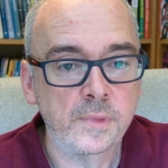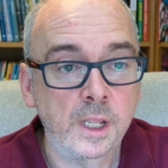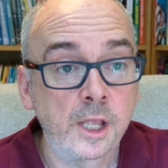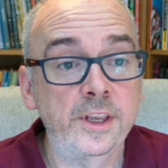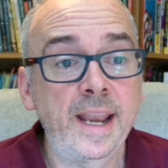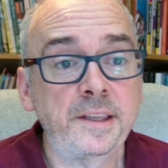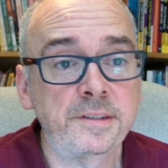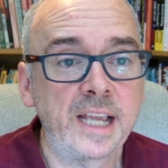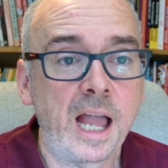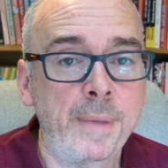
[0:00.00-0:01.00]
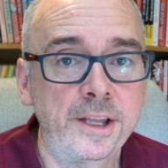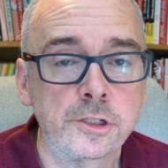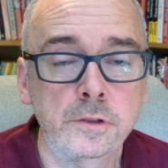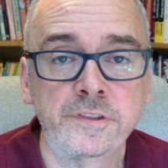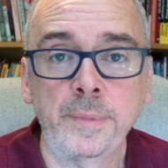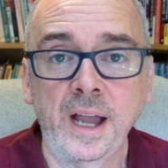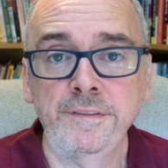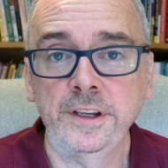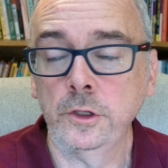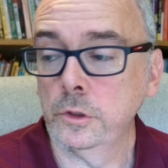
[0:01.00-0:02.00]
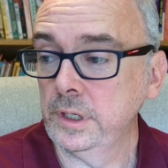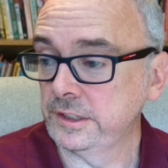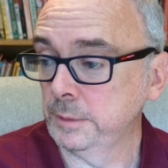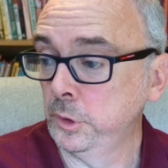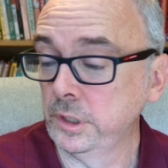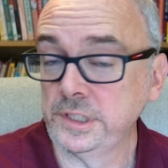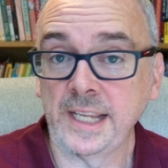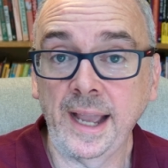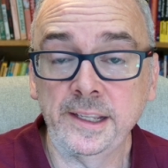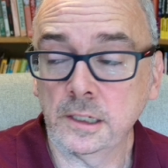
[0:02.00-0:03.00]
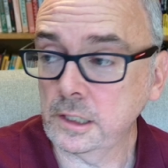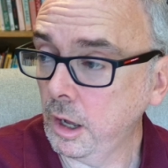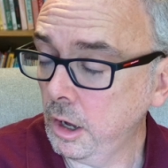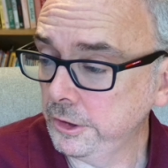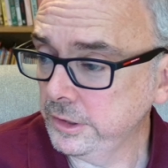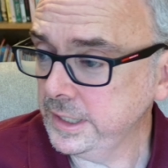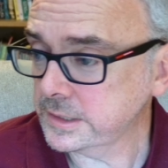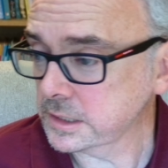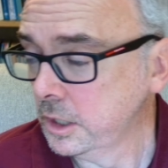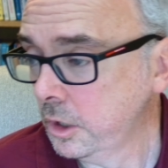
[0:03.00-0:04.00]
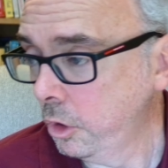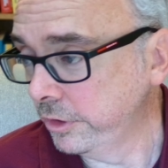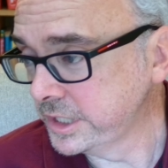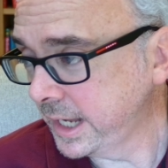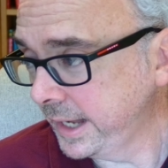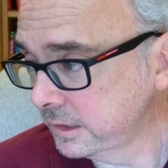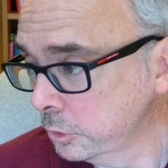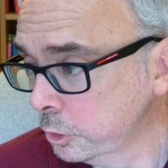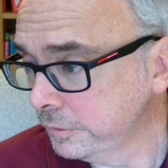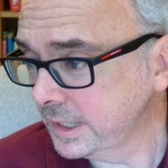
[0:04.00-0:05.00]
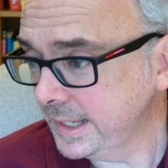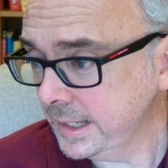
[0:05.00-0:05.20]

The next thing I might do for my video is to put a title card on it or a title overlay.